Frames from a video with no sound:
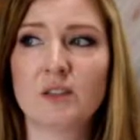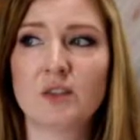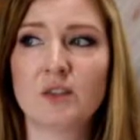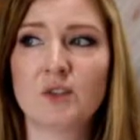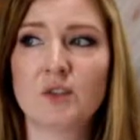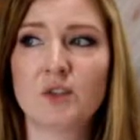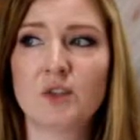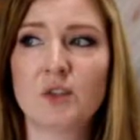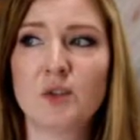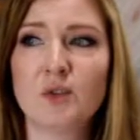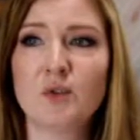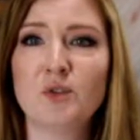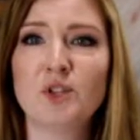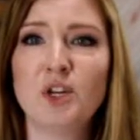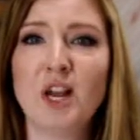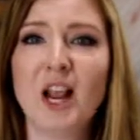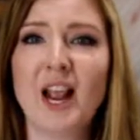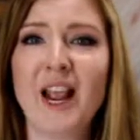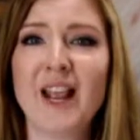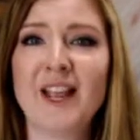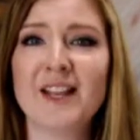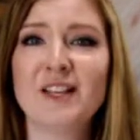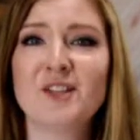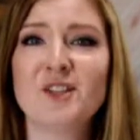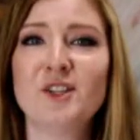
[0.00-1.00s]
to
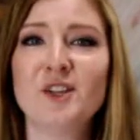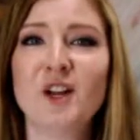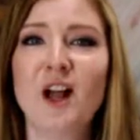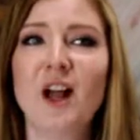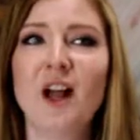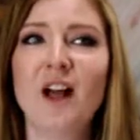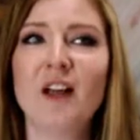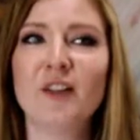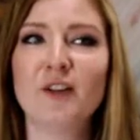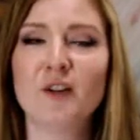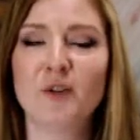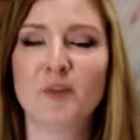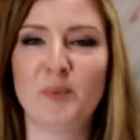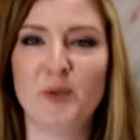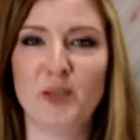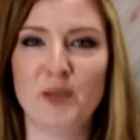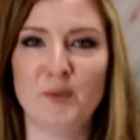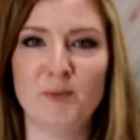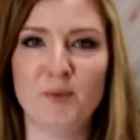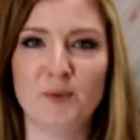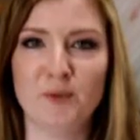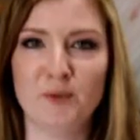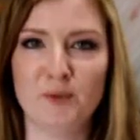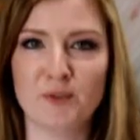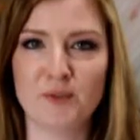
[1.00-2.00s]
change other
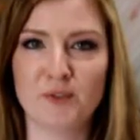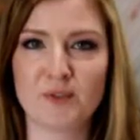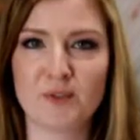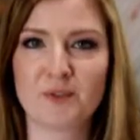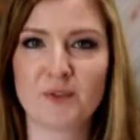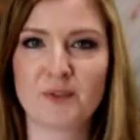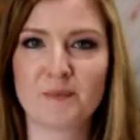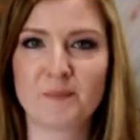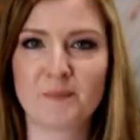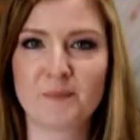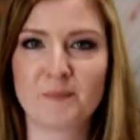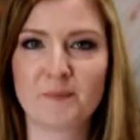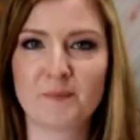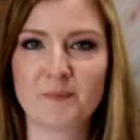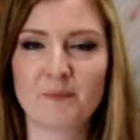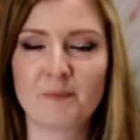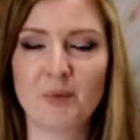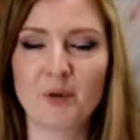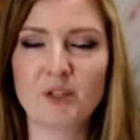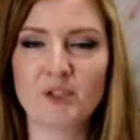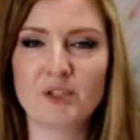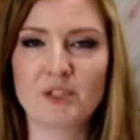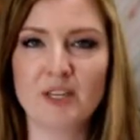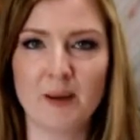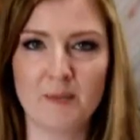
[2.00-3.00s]
people's
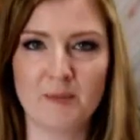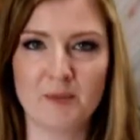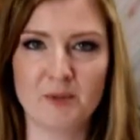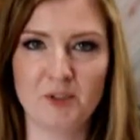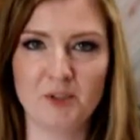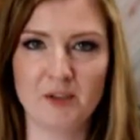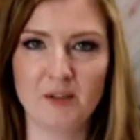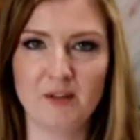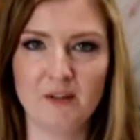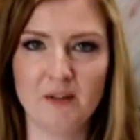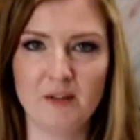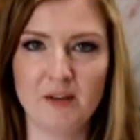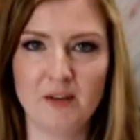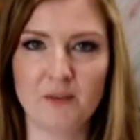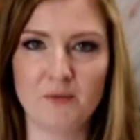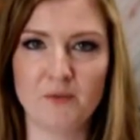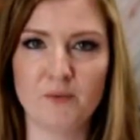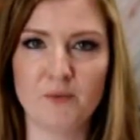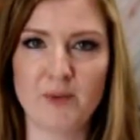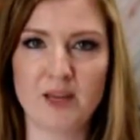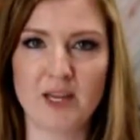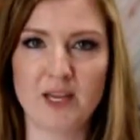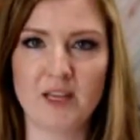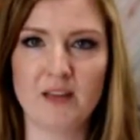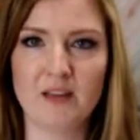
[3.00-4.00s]
perception of
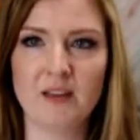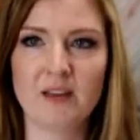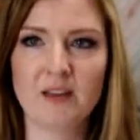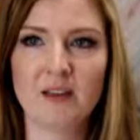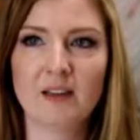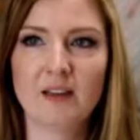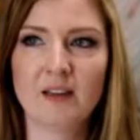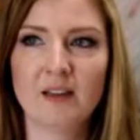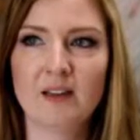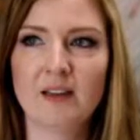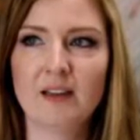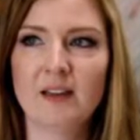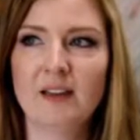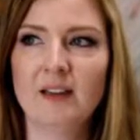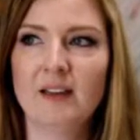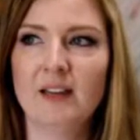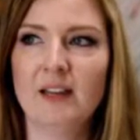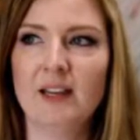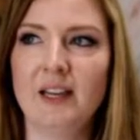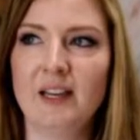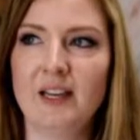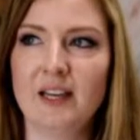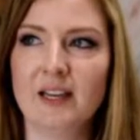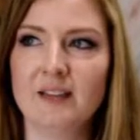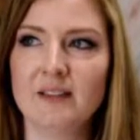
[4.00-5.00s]
me.
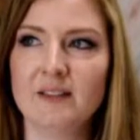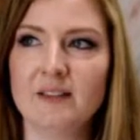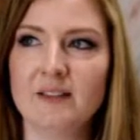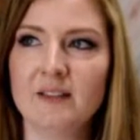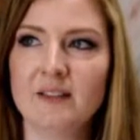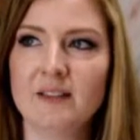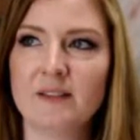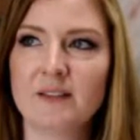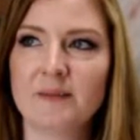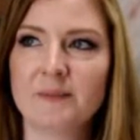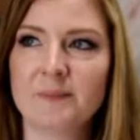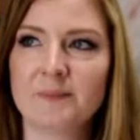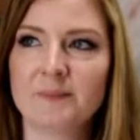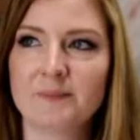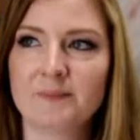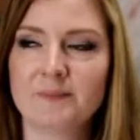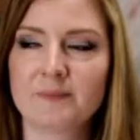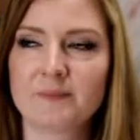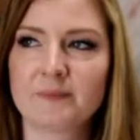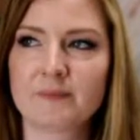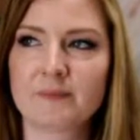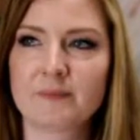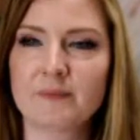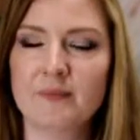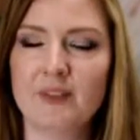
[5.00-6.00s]
And
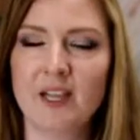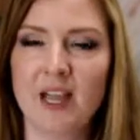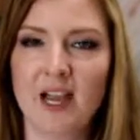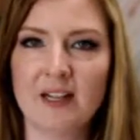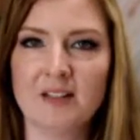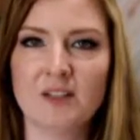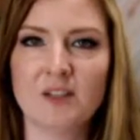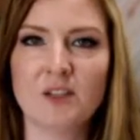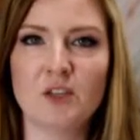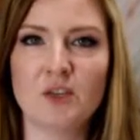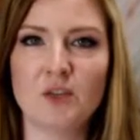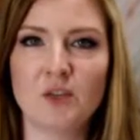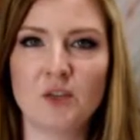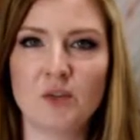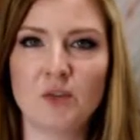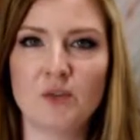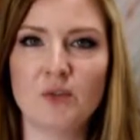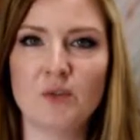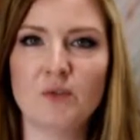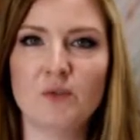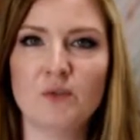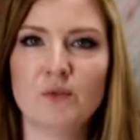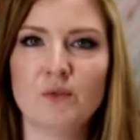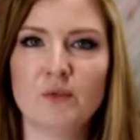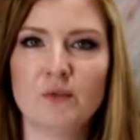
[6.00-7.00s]
that's a
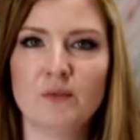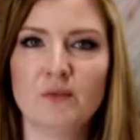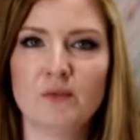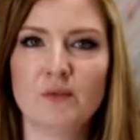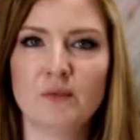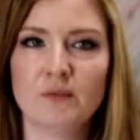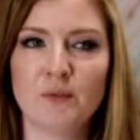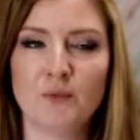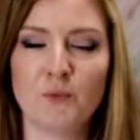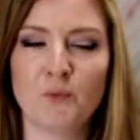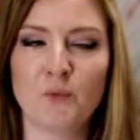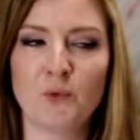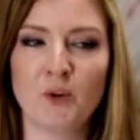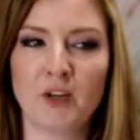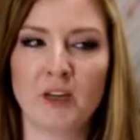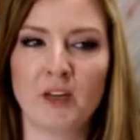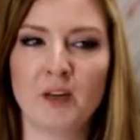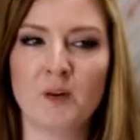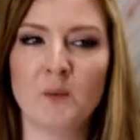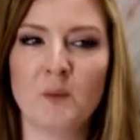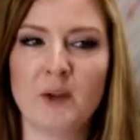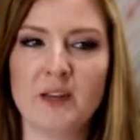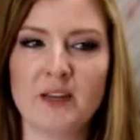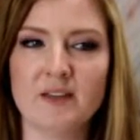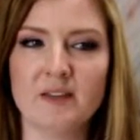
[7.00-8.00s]
huge
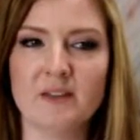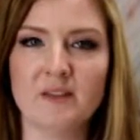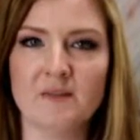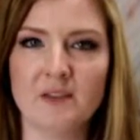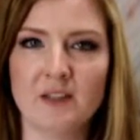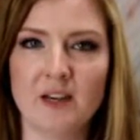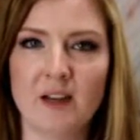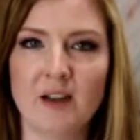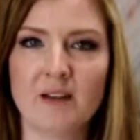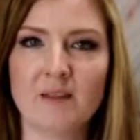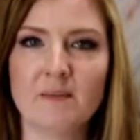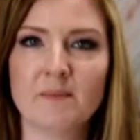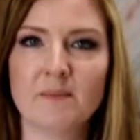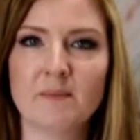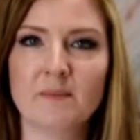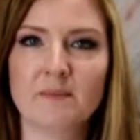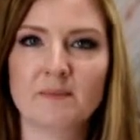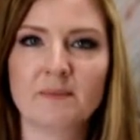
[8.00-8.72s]
freaking waste of time.